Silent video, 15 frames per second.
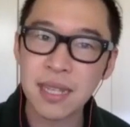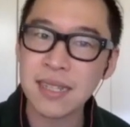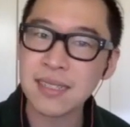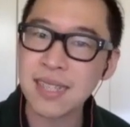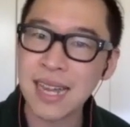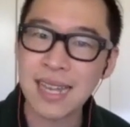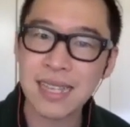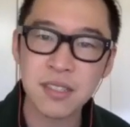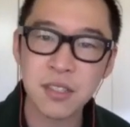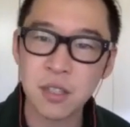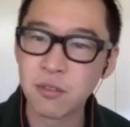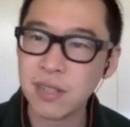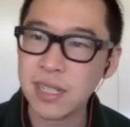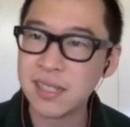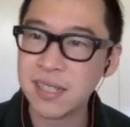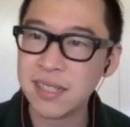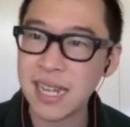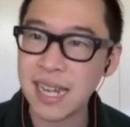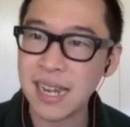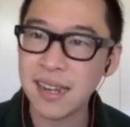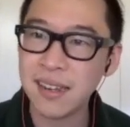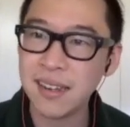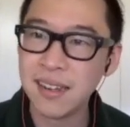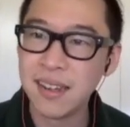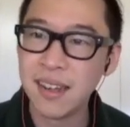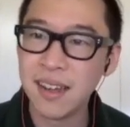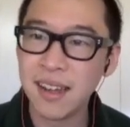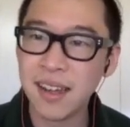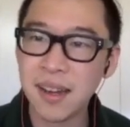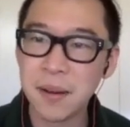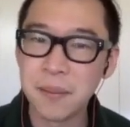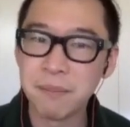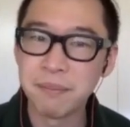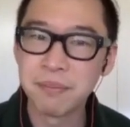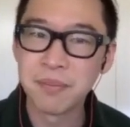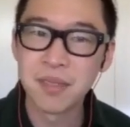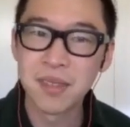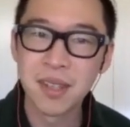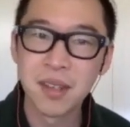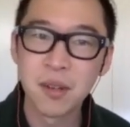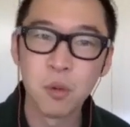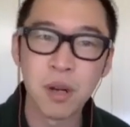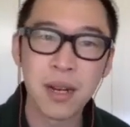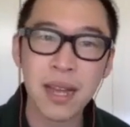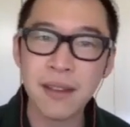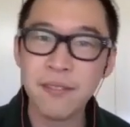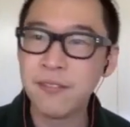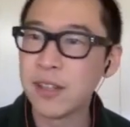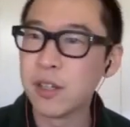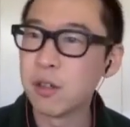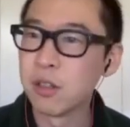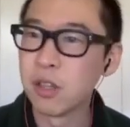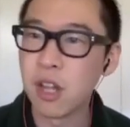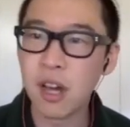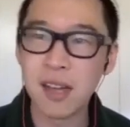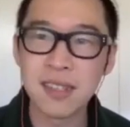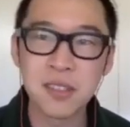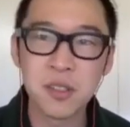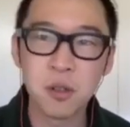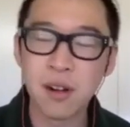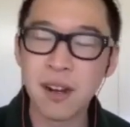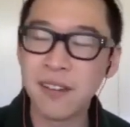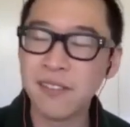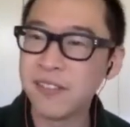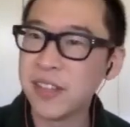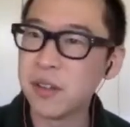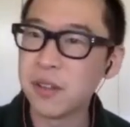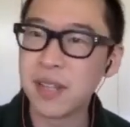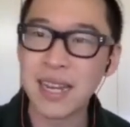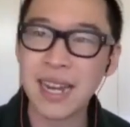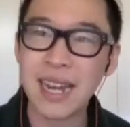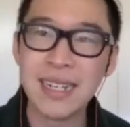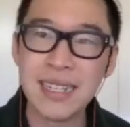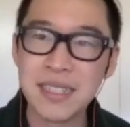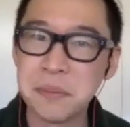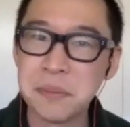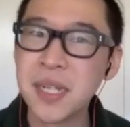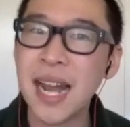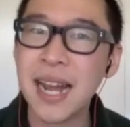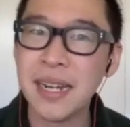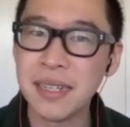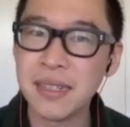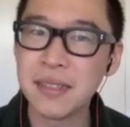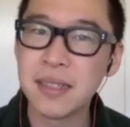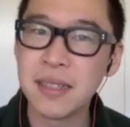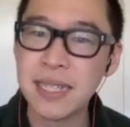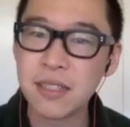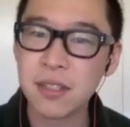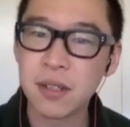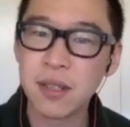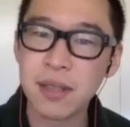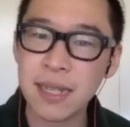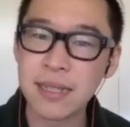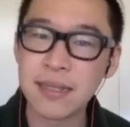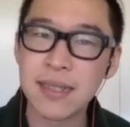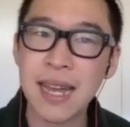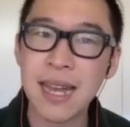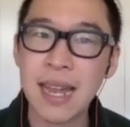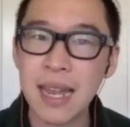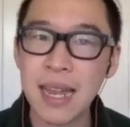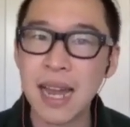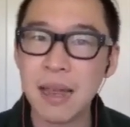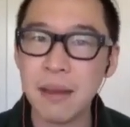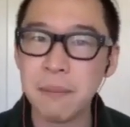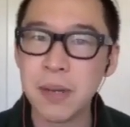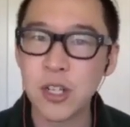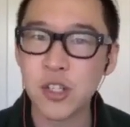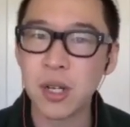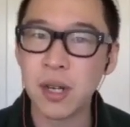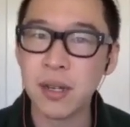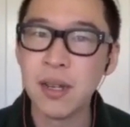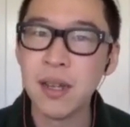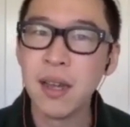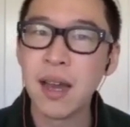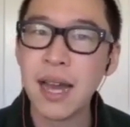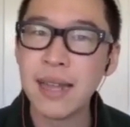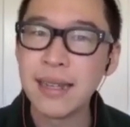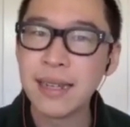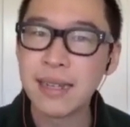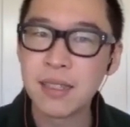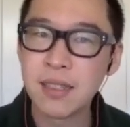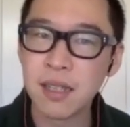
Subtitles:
that I still read today. When I feel lost or I feel like I need some guidance, these are the things that I pitch on. I think it's